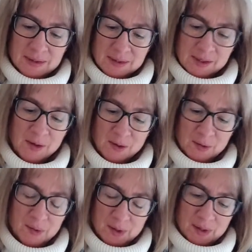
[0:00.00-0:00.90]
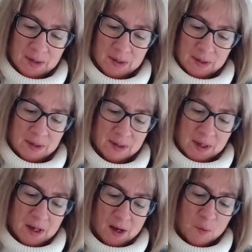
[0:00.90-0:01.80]
So
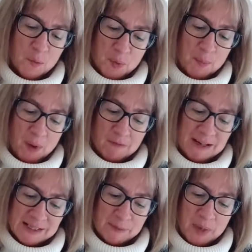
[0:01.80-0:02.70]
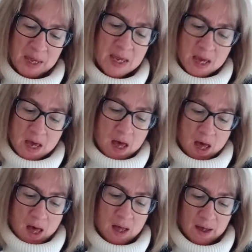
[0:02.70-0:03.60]
I will put my recipe
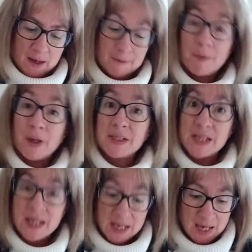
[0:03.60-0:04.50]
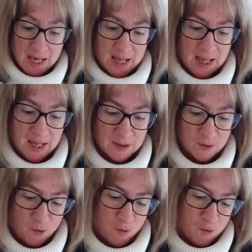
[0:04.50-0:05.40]
under here and
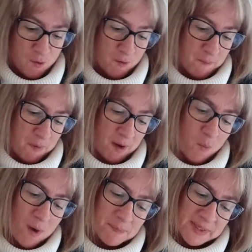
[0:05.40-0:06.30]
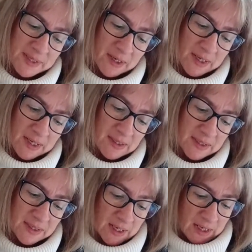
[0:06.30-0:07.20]
on my website.
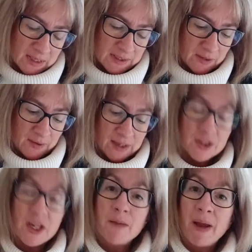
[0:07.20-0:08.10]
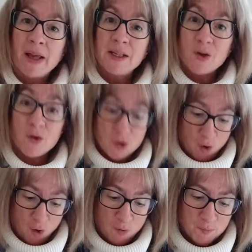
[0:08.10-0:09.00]
So that's
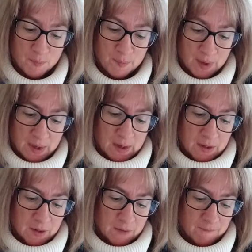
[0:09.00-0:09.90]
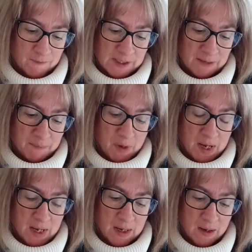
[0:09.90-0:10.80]
ChezBecky.com. You can visit
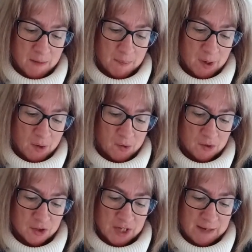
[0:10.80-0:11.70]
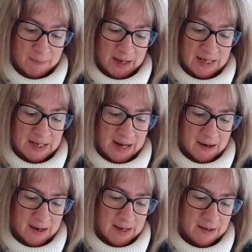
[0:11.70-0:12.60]
my blog, Chez Beccy
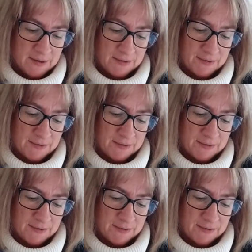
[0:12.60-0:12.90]
Life.